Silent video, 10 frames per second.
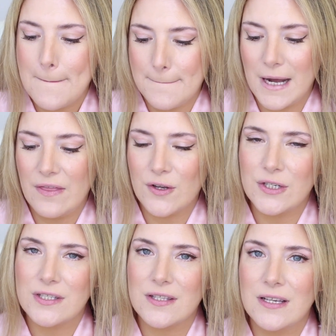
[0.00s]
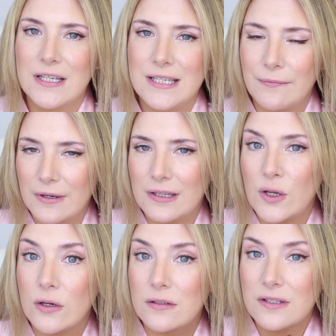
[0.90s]
but there's
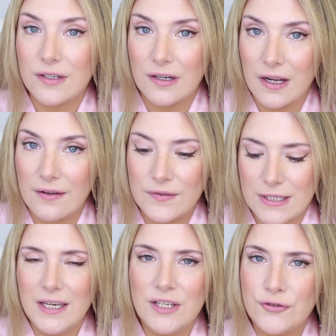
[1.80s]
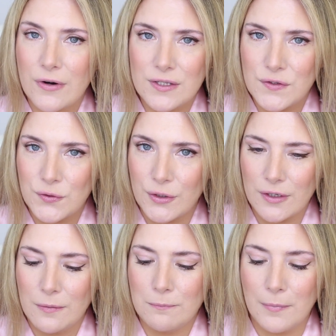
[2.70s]
definitely alternatives. Any
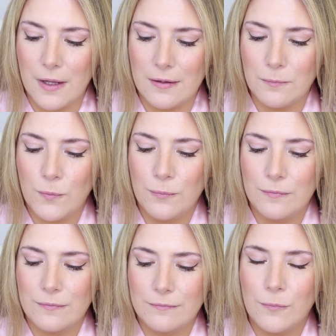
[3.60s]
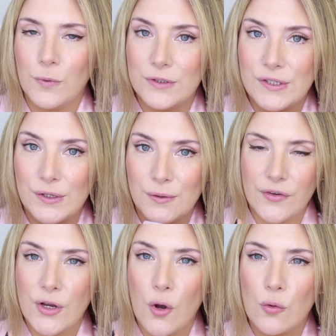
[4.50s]
drugstore balm will do.
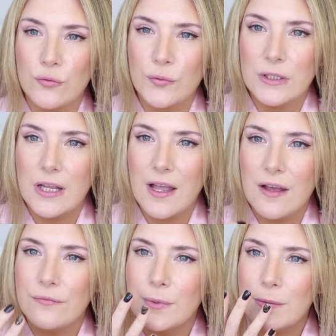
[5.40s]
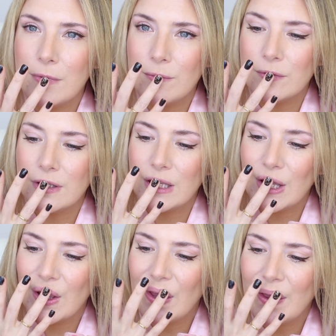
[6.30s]
Very old one I have by Maybelline.